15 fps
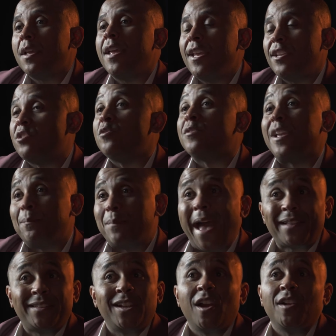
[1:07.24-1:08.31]
issues
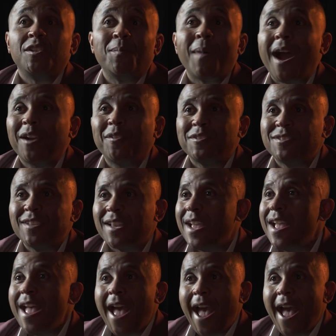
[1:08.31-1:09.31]
impacting our democracy.